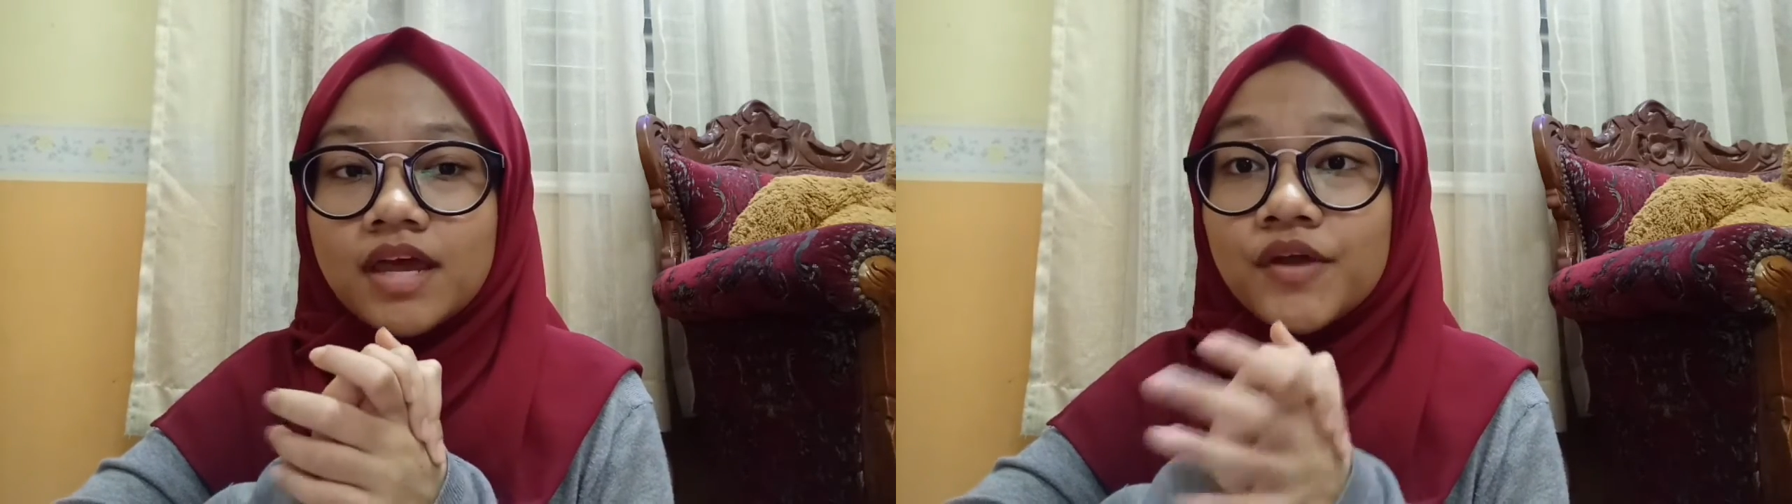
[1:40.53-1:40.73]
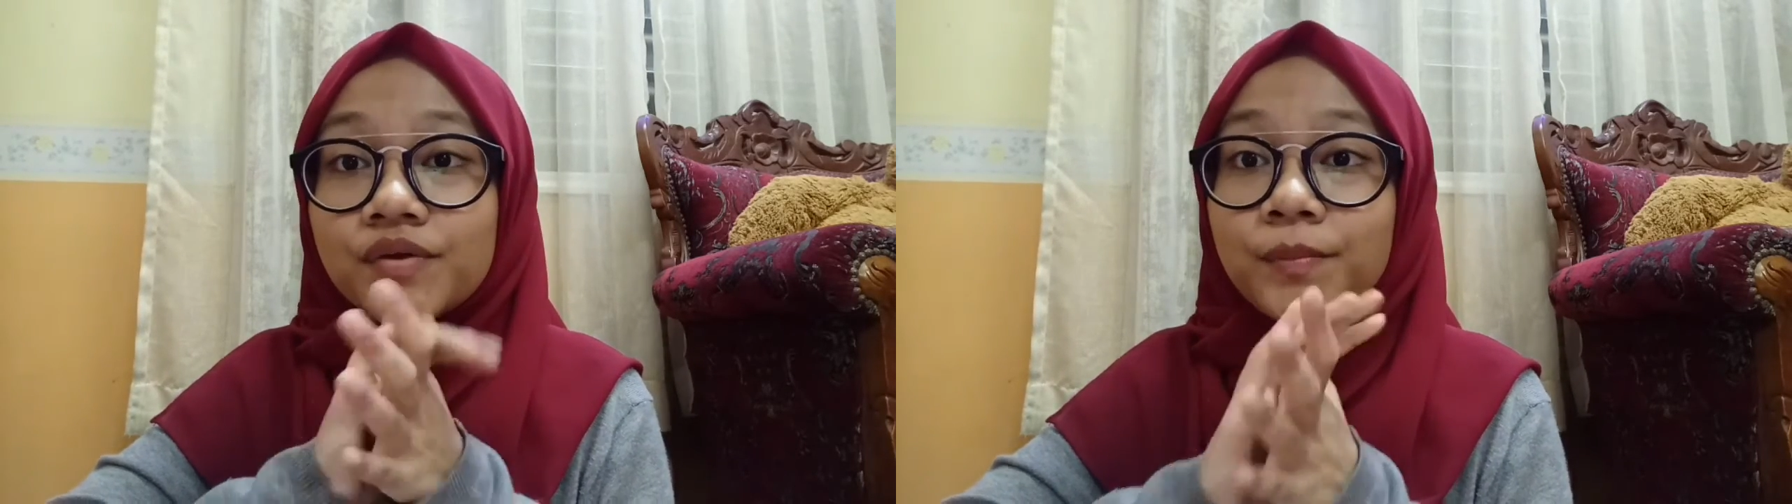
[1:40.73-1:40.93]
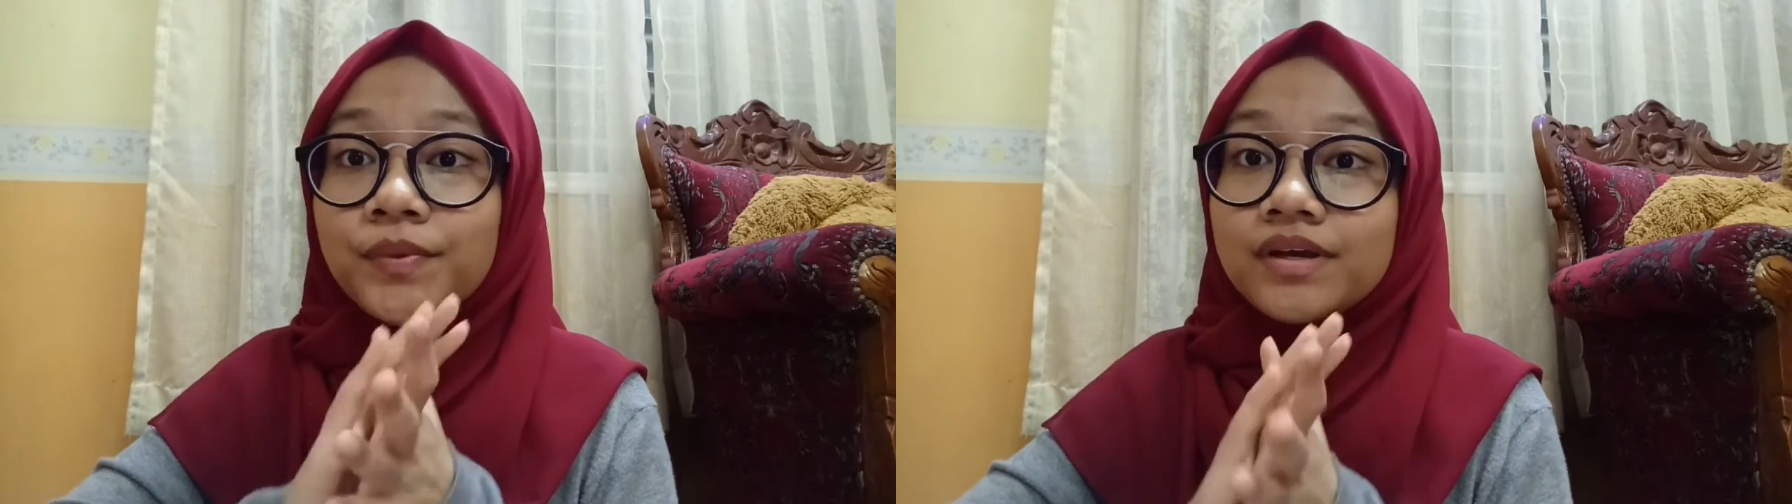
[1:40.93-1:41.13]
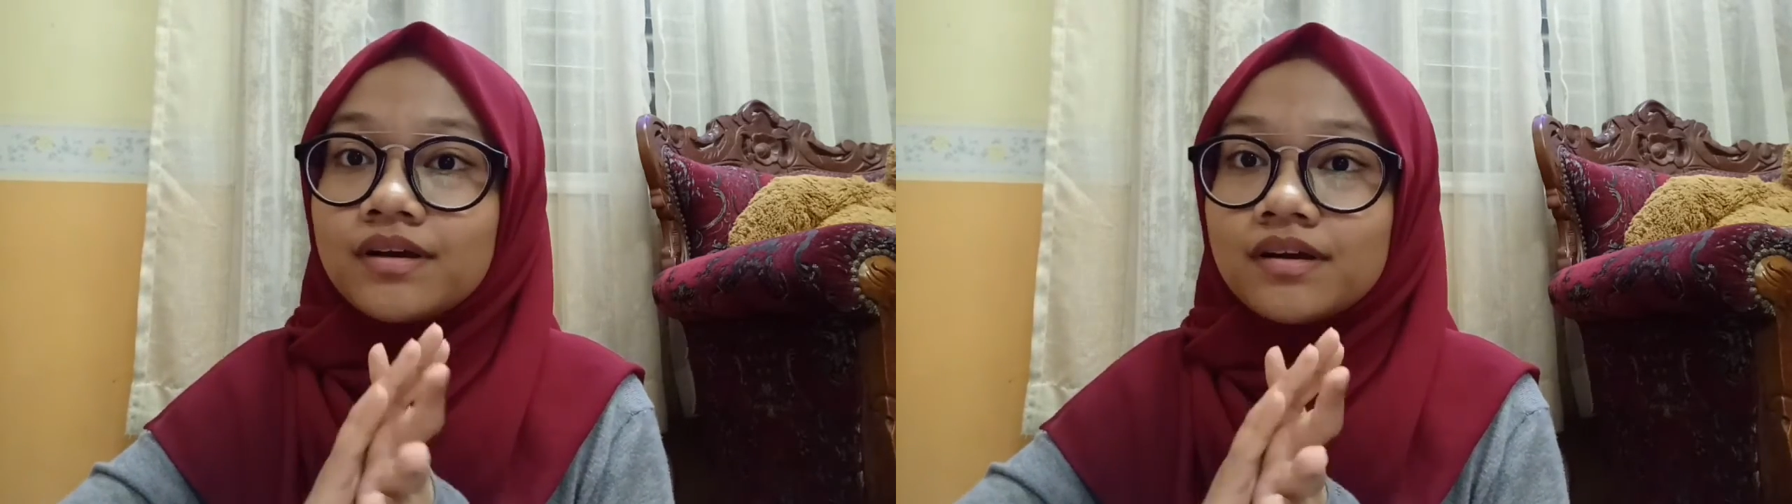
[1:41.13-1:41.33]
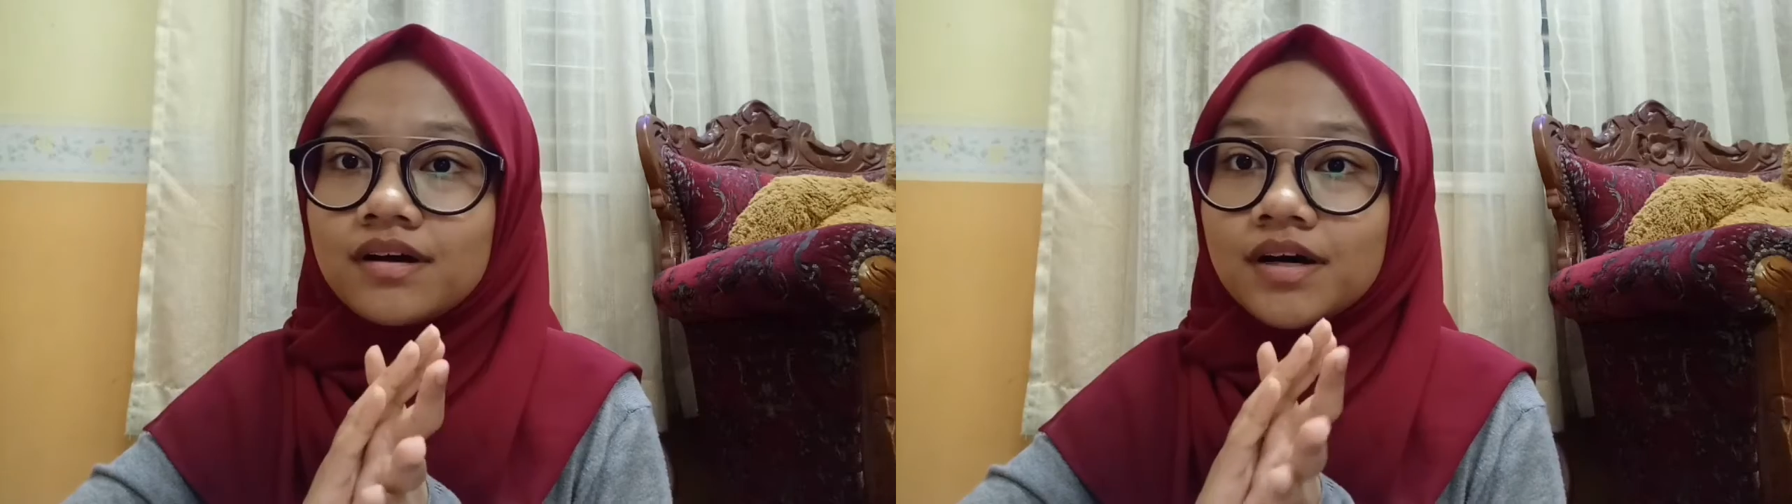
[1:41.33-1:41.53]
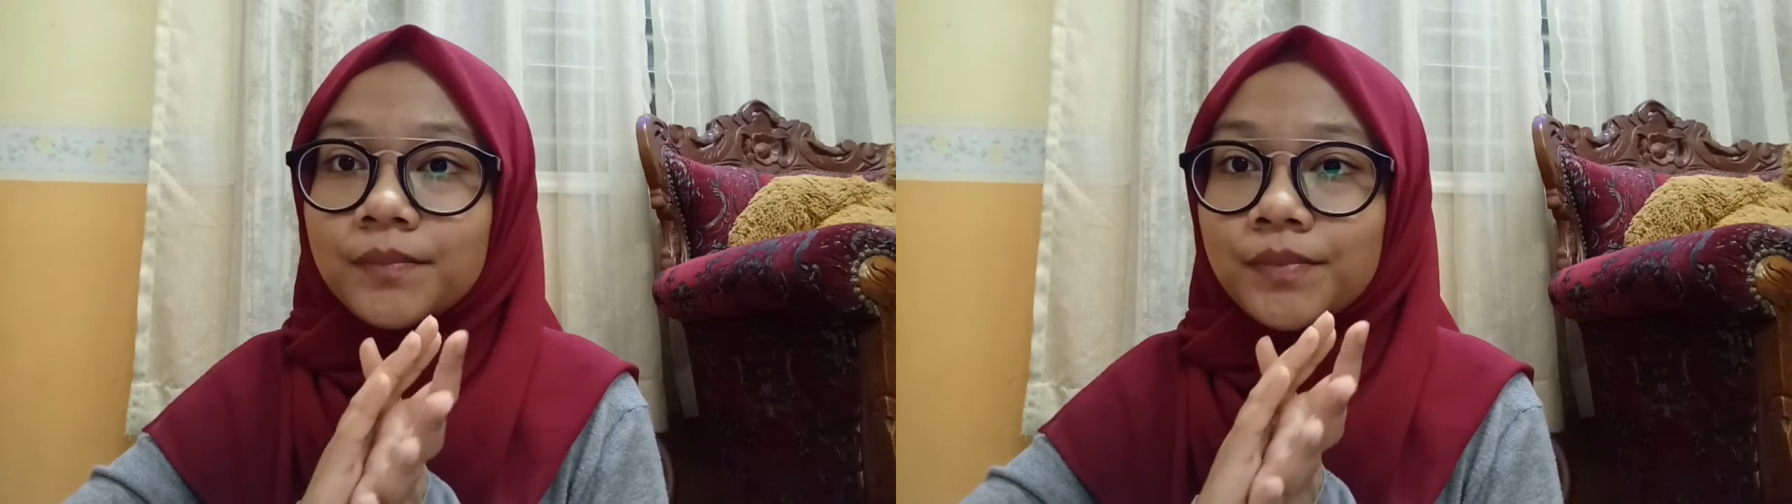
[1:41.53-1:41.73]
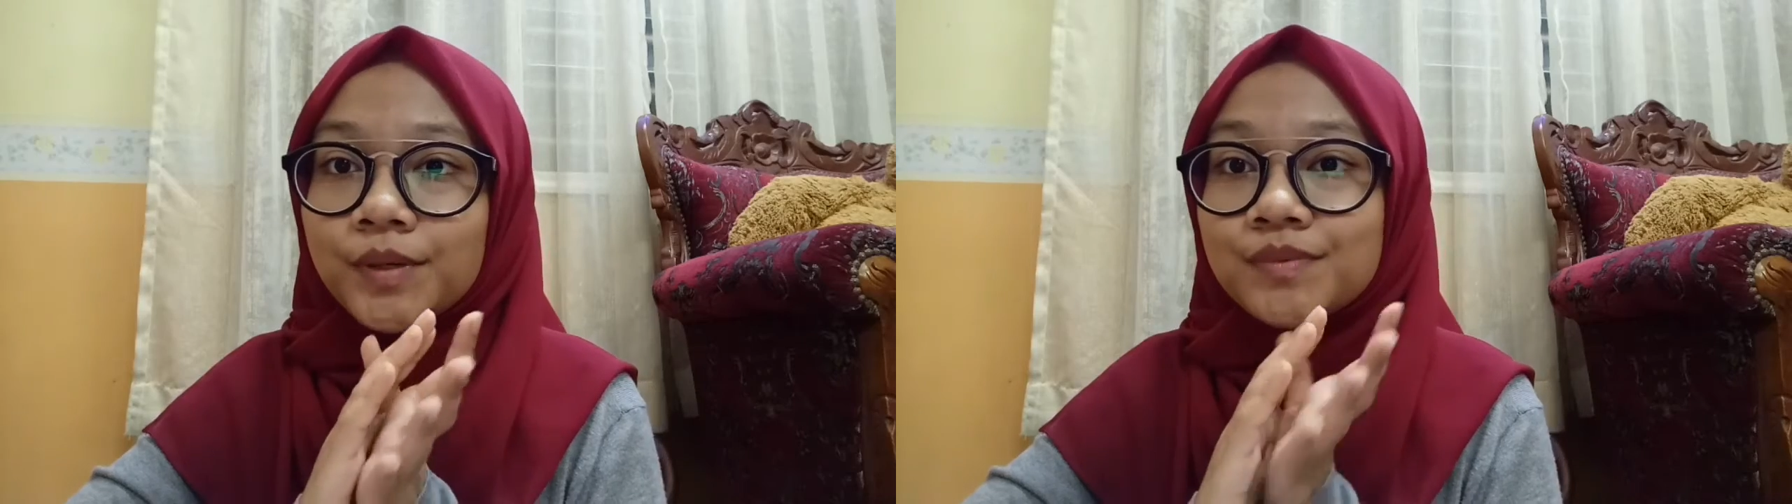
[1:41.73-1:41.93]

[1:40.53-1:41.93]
Harry picked up by